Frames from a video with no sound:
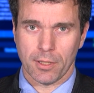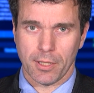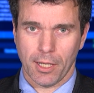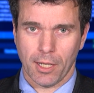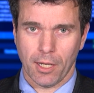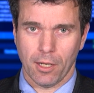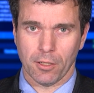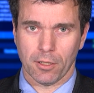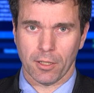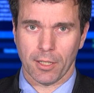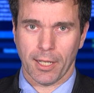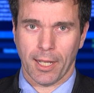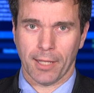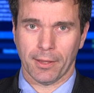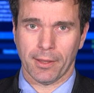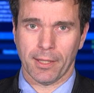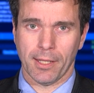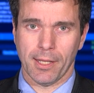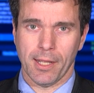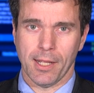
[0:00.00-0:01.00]
take a look
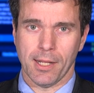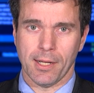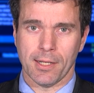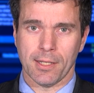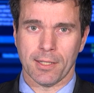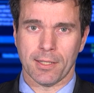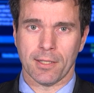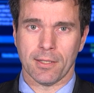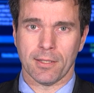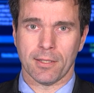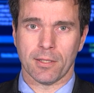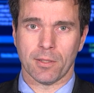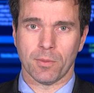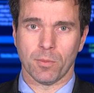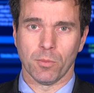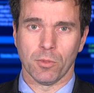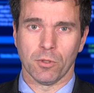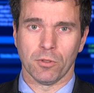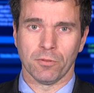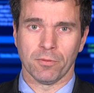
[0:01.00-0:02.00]
at the indices
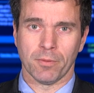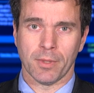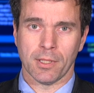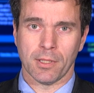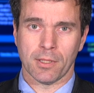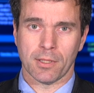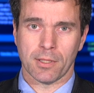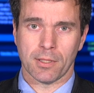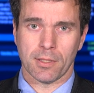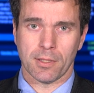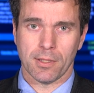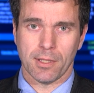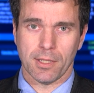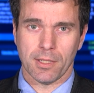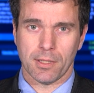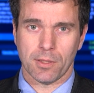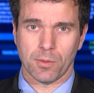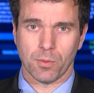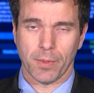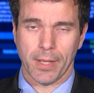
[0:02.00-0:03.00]
movements
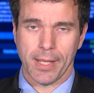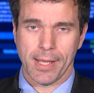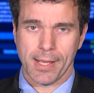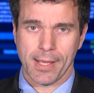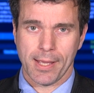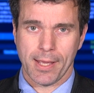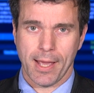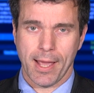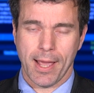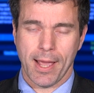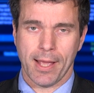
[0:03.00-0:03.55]
this week.